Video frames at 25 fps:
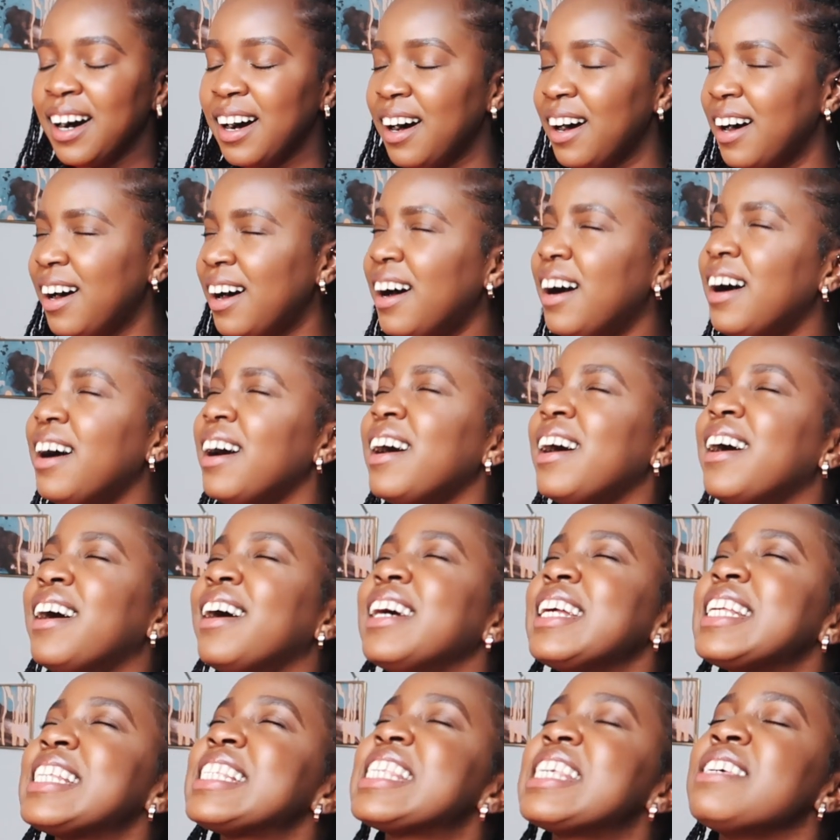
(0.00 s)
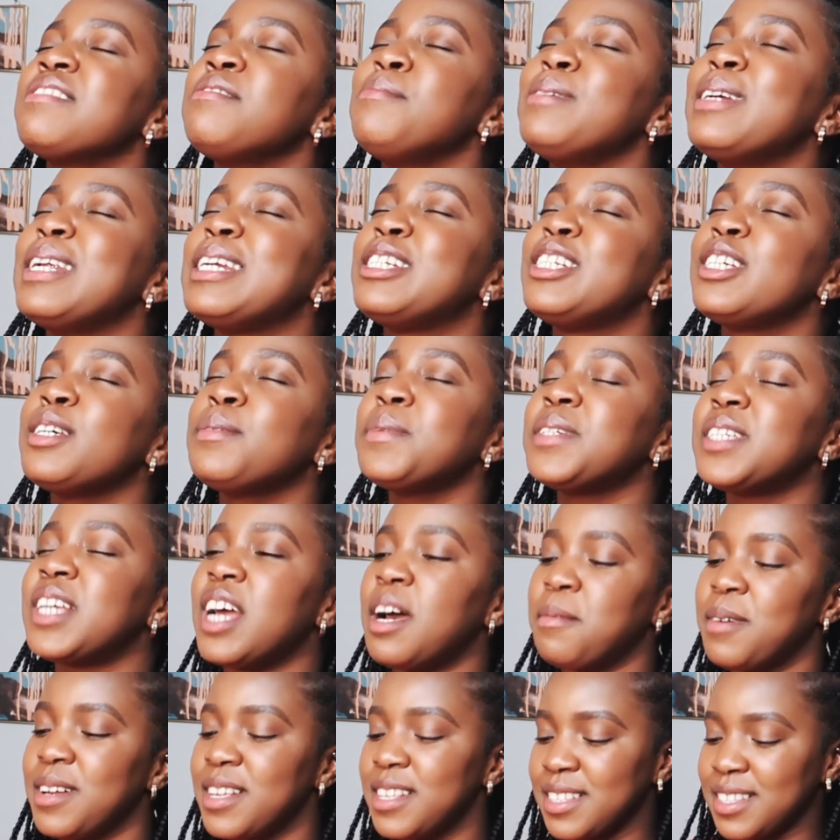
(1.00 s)
Oh, it's giving me the
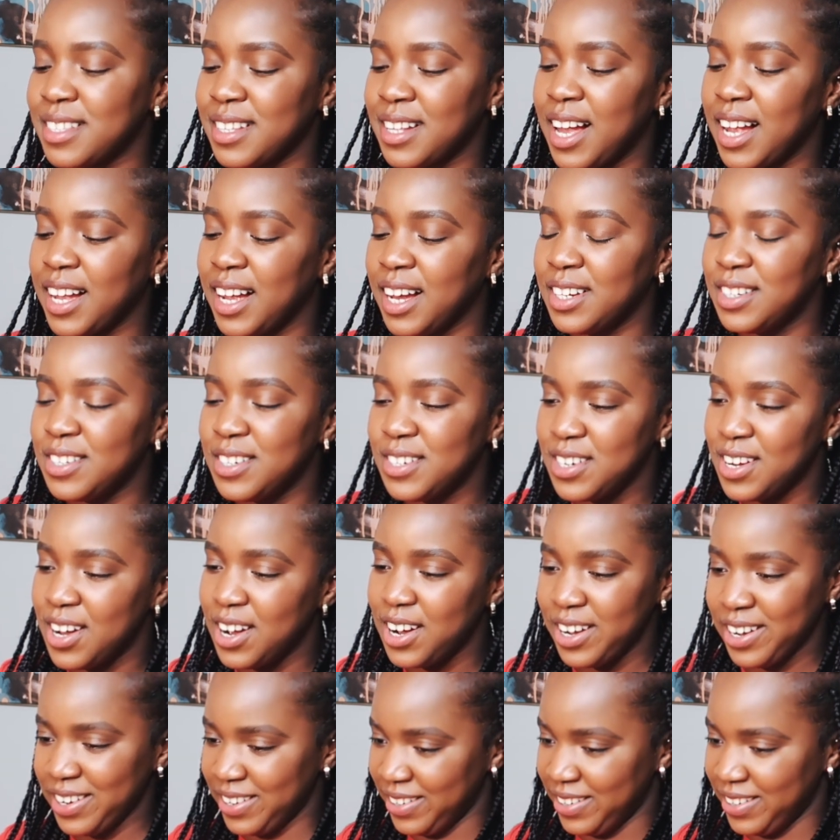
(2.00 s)
jibby jabbers. Like, I don't know.